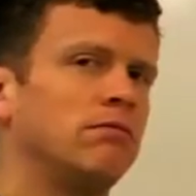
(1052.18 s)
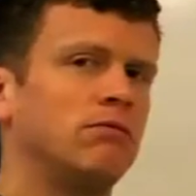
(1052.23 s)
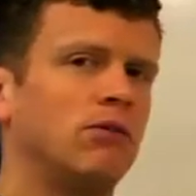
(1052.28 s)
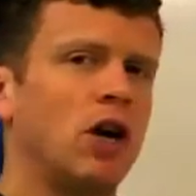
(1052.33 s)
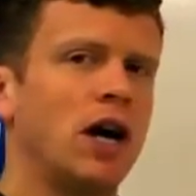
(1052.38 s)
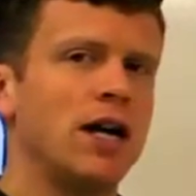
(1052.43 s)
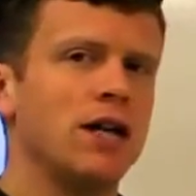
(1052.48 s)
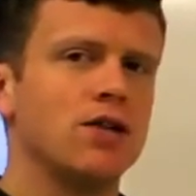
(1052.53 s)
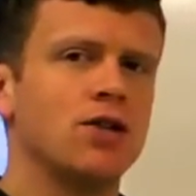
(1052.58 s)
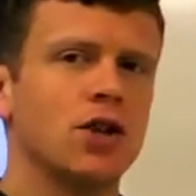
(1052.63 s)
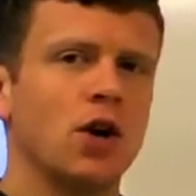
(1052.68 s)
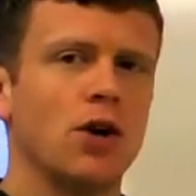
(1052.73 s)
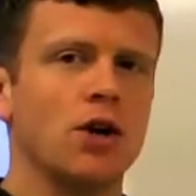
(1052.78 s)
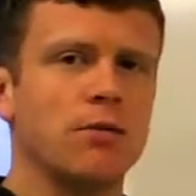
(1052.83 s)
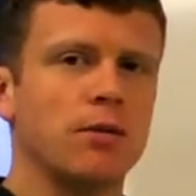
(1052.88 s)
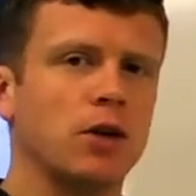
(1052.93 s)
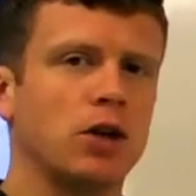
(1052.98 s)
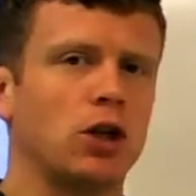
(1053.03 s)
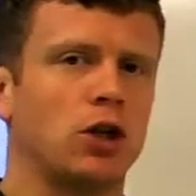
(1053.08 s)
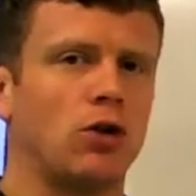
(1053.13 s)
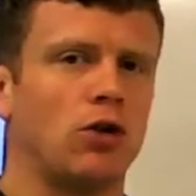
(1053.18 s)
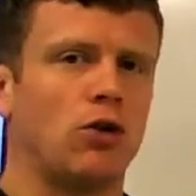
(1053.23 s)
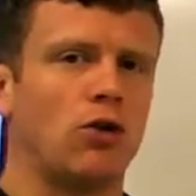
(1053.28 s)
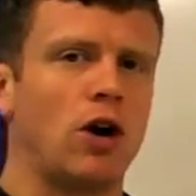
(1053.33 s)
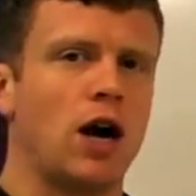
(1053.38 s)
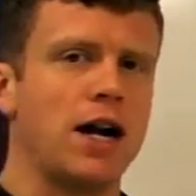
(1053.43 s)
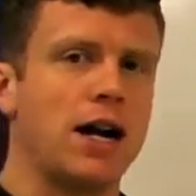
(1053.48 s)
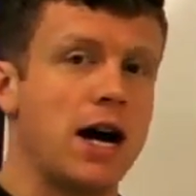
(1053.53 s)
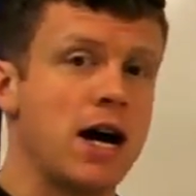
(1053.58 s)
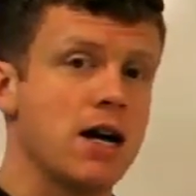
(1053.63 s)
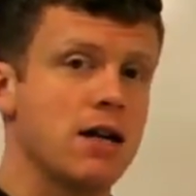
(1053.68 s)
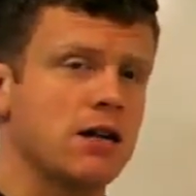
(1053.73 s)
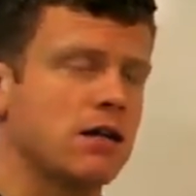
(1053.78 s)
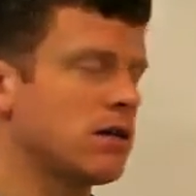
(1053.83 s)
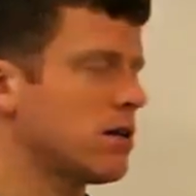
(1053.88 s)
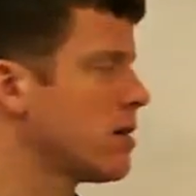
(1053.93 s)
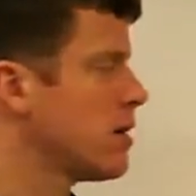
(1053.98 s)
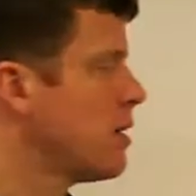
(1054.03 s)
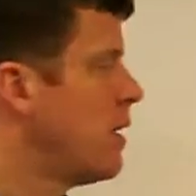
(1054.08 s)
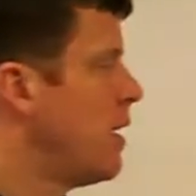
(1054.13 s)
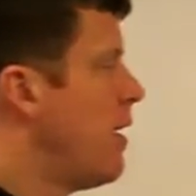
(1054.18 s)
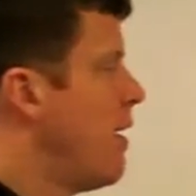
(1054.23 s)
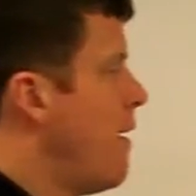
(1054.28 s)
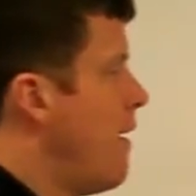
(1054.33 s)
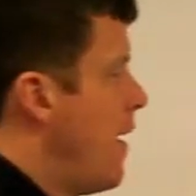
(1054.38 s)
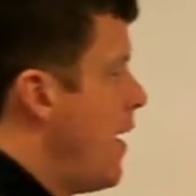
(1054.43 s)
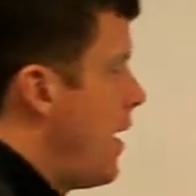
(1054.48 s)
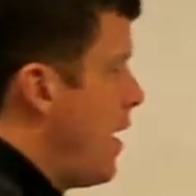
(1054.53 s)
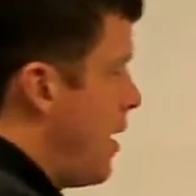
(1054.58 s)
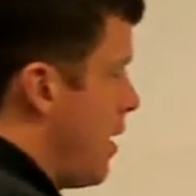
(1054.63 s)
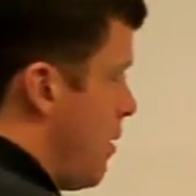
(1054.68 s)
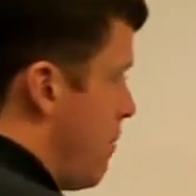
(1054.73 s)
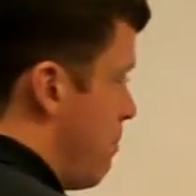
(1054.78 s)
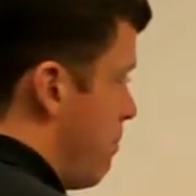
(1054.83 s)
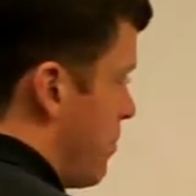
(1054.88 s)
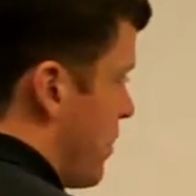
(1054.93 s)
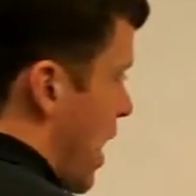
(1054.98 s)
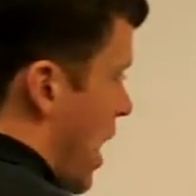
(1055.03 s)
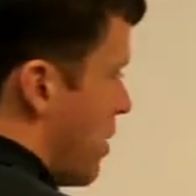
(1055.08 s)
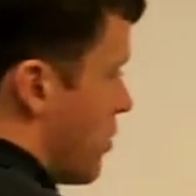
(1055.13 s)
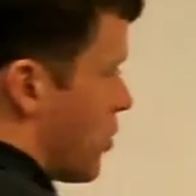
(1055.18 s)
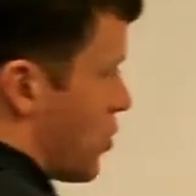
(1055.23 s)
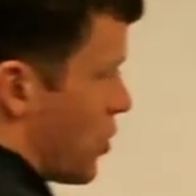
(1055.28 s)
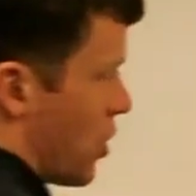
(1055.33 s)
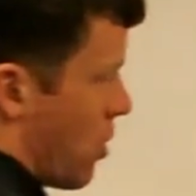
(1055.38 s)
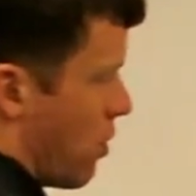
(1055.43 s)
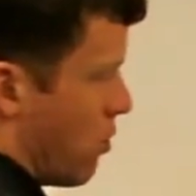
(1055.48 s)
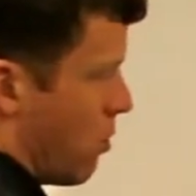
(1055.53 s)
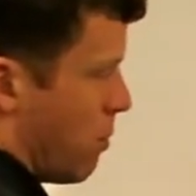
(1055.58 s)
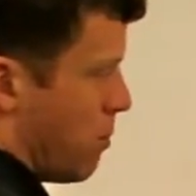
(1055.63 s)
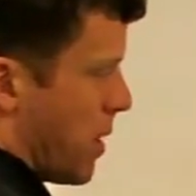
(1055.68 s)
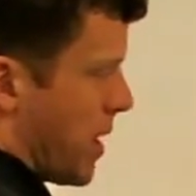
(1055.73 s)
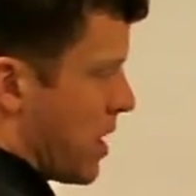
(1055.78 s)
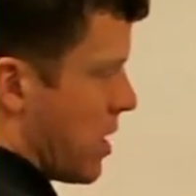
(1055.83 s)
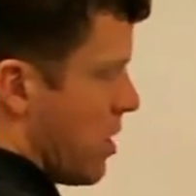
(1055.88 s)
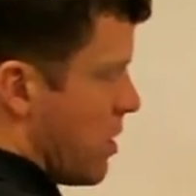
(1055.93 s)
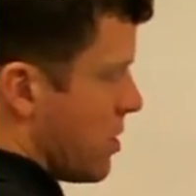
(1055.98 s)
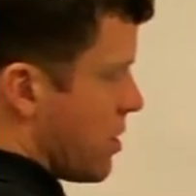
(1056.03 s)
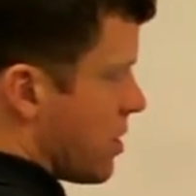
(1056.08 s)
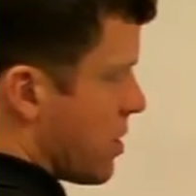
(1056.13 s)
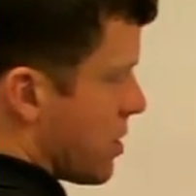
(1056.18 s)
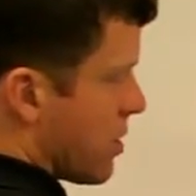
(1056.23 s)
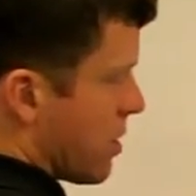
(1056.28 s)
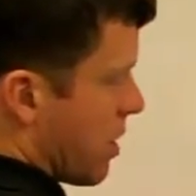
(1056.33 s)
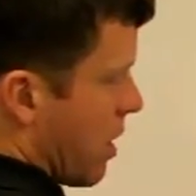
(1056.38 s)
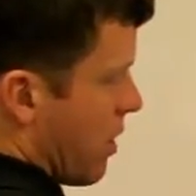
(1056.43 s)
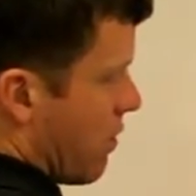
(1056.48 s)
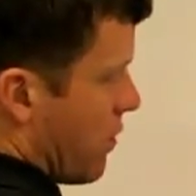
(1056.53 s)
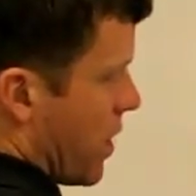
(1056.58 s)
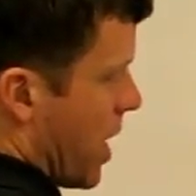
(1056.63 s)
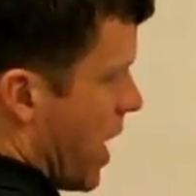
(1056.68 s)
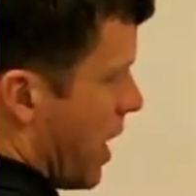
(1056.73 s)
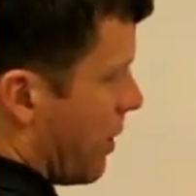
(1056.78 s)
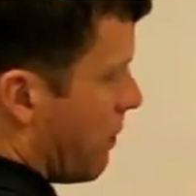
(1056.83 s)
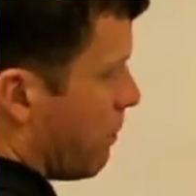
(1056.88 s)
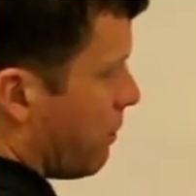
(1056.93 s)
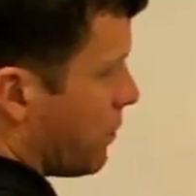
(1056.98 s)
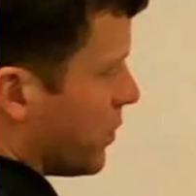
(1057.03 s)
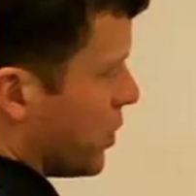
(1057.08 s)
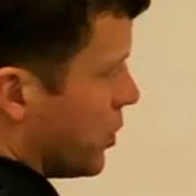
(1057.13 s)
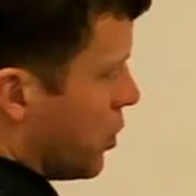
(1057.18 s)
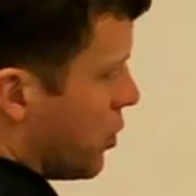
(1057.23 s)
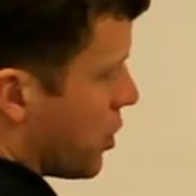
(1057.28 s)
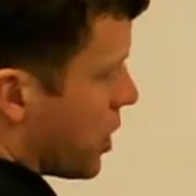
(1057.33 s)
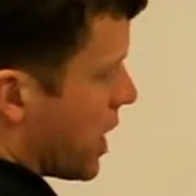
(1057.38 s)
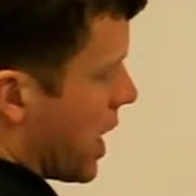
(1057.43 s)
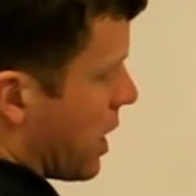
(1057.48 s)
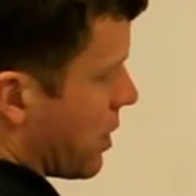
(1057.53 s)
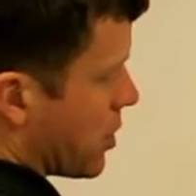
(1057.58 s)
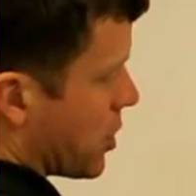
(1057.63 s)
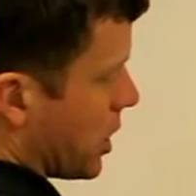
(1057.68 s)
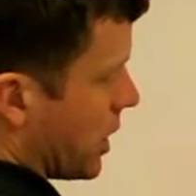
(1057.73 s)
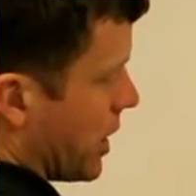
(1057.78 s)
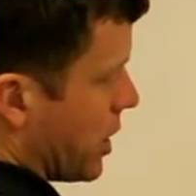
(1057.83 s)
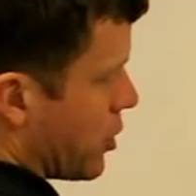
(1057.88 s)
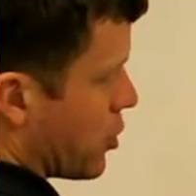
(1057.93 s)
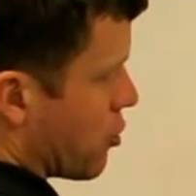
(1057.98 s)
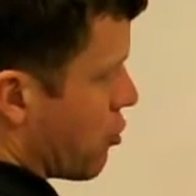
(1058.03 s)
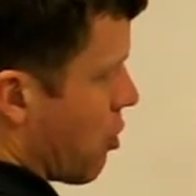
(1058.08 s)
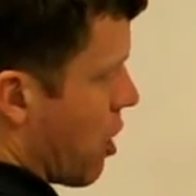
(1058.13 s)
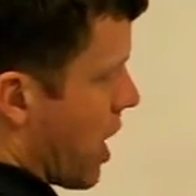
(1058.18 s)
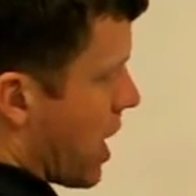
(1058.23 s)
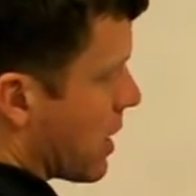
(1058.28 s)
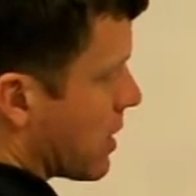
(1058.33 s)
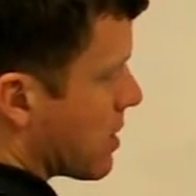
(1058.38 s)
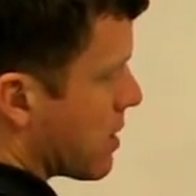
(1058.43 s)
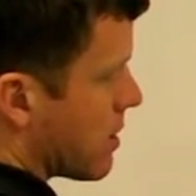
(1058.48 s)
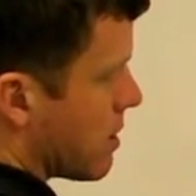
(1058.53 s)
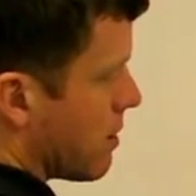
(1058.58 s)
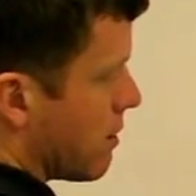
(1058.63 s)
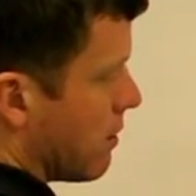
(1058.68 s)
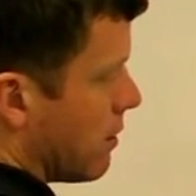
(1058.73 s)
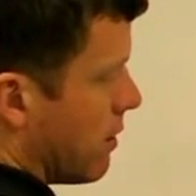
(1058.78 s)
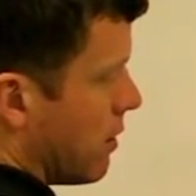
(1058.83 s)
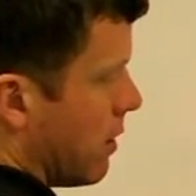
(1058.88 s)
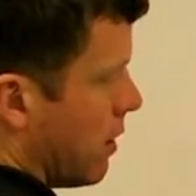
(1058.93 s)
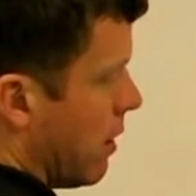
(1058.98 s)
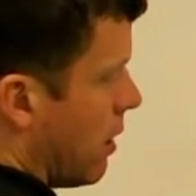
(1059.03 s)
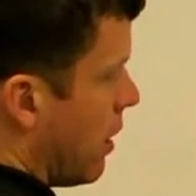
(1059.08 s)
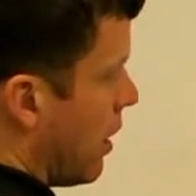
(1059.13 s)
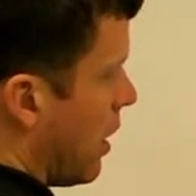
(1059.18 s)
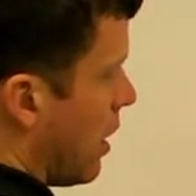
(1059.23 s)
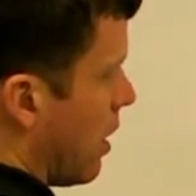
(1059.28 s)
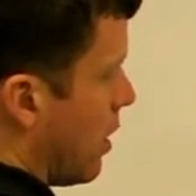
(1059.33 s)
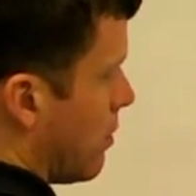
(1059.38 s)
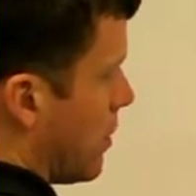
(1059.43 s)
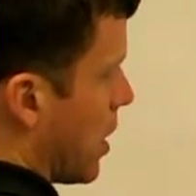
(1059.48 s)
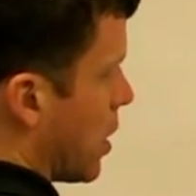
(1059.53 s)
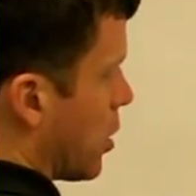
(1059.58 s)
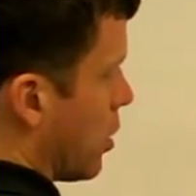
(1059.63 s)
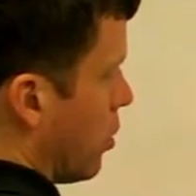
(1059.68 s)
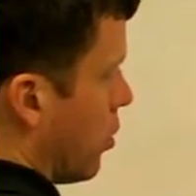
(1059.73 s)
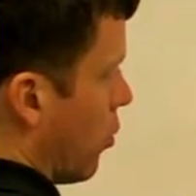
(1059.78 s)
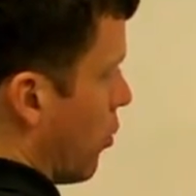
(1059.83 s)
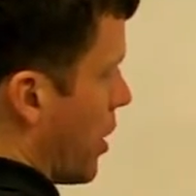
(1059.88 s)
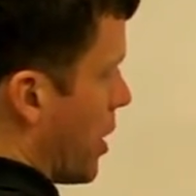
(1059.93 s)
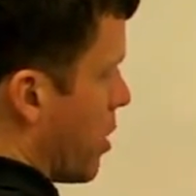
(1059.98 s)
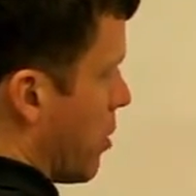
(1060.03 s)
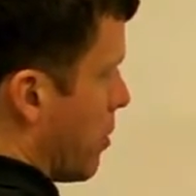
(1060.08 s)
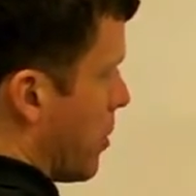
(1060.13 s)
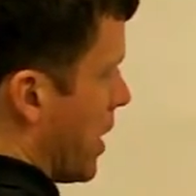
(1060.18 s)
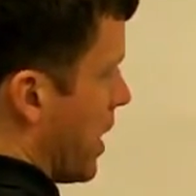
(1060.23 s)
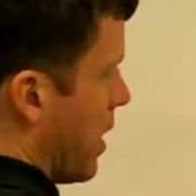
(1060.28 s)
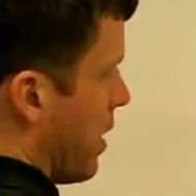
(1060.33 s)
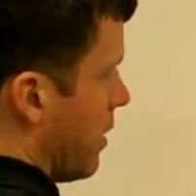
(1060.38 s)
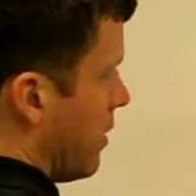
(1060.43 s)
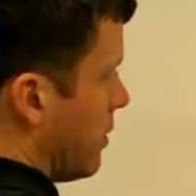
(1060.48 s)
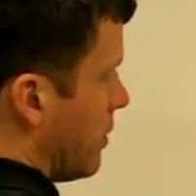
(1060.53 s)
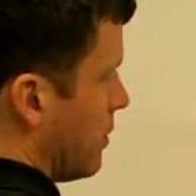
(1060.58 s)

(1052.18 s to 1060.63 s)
right? Sodium and chloride ions. And so because of that, you can actually attract a chlorine up here,